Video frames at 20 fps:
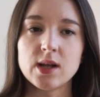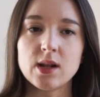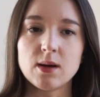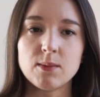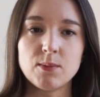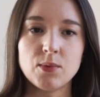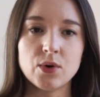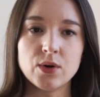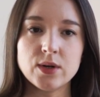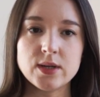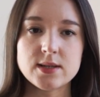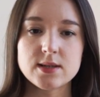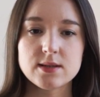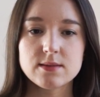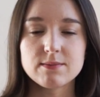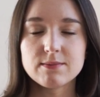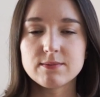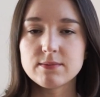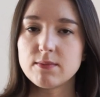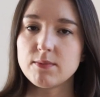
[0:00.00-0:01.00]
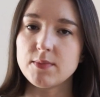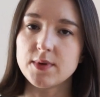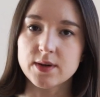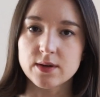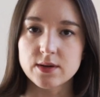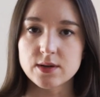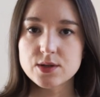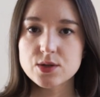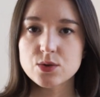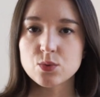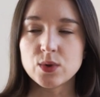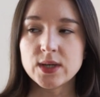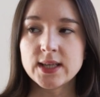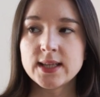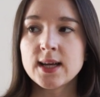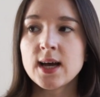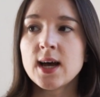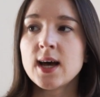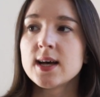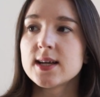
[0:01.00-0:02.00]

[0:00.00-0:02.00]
Labo is bittersweet.